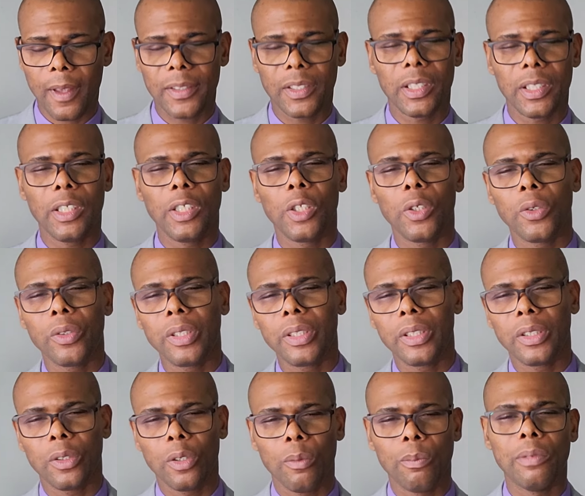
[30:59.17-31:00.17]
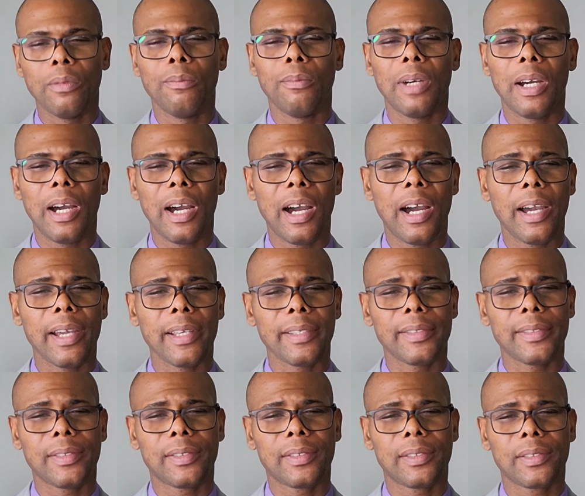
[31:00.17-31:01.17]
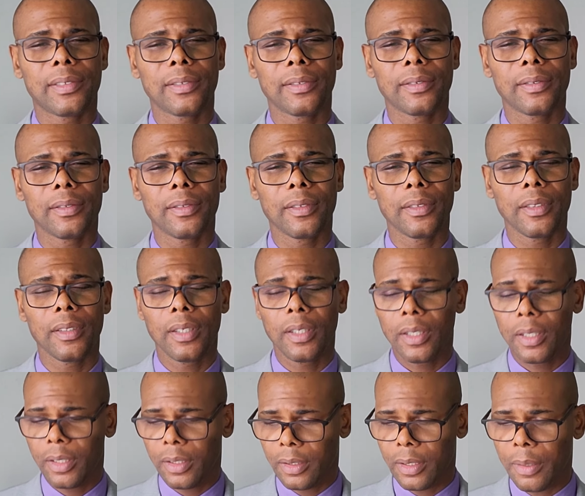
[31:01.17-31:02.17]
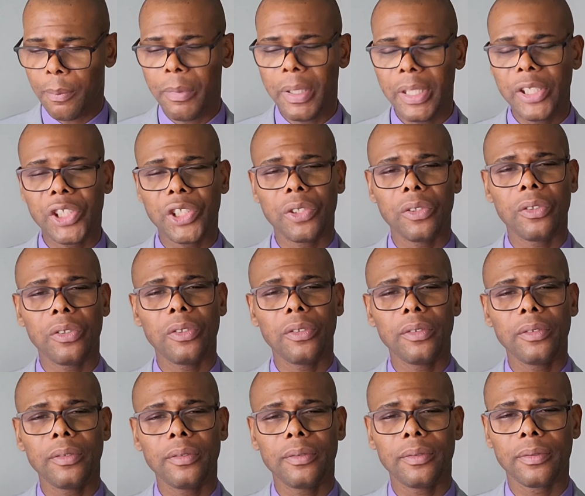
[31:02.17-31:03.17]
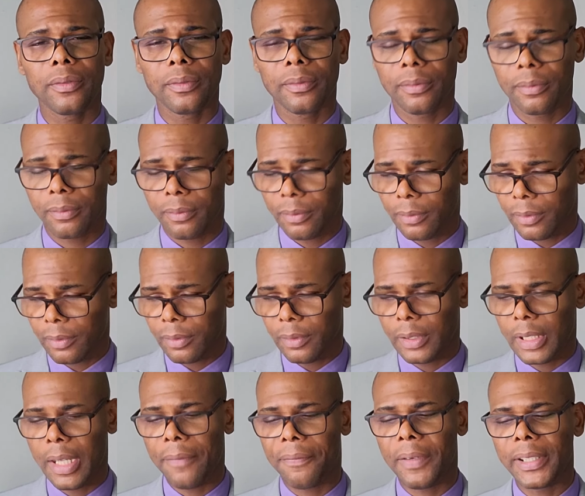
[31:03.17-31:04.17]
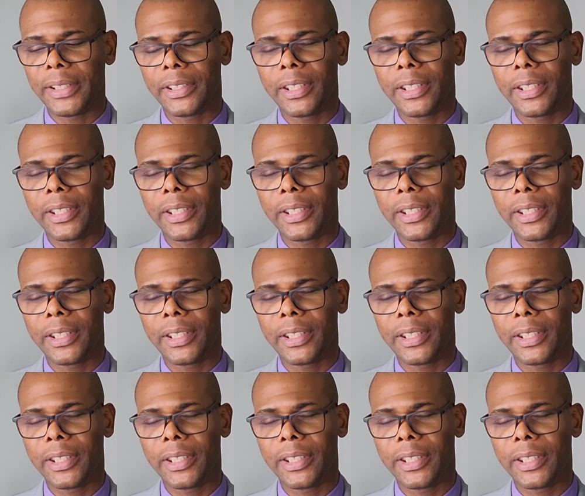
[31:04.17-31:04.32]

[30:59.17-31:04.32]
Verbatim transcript: Say, Lord, open my eyes. The mission, the